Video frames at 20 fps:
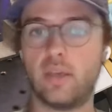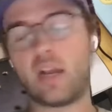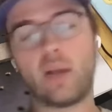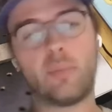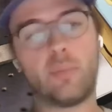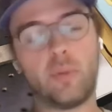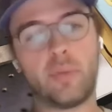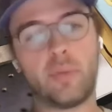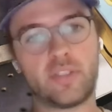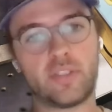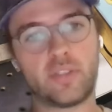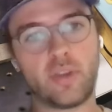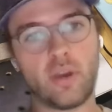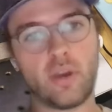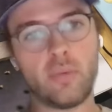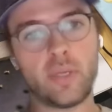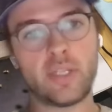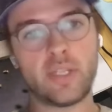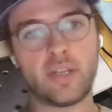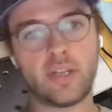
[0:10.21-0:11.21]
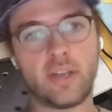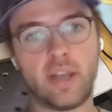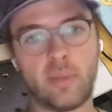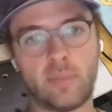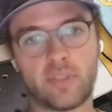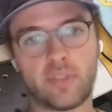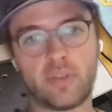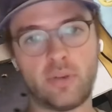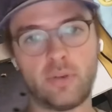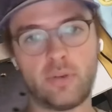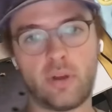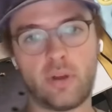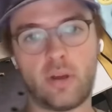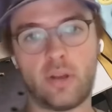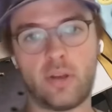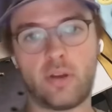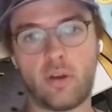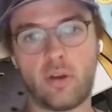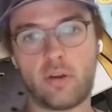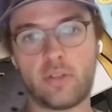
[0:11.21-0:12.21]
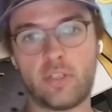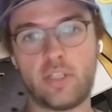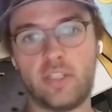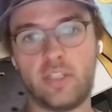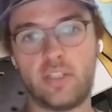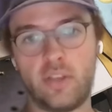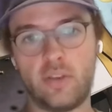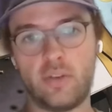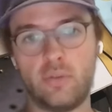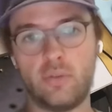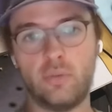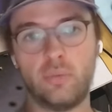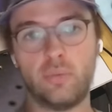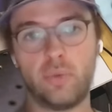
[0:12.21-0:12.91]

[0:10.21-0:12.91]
A couple months ago, we did an episode on RT2,